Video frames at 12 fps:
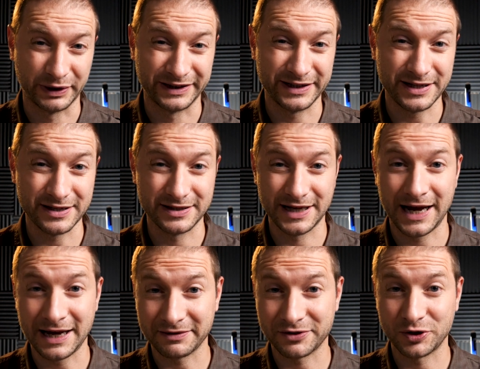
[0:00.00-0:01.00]
But this is
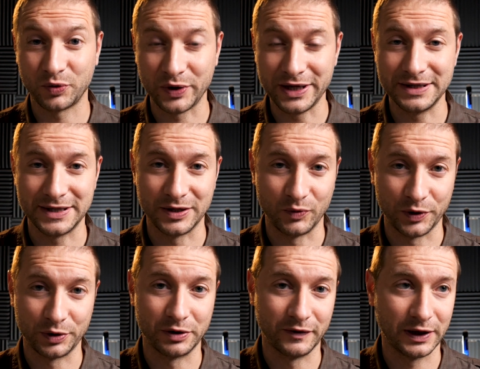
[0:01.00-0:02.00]
not so easy
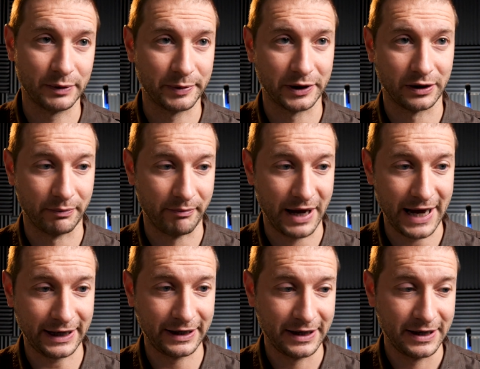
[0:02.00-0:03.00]
when you're developing on a
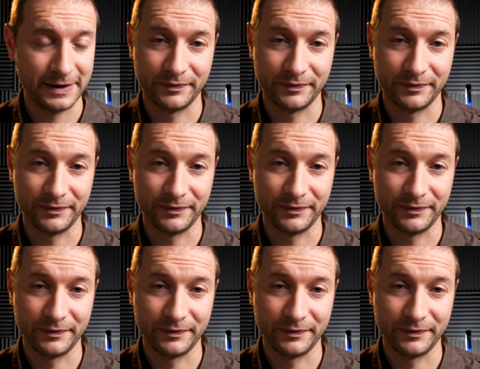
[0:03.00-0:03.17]
Mac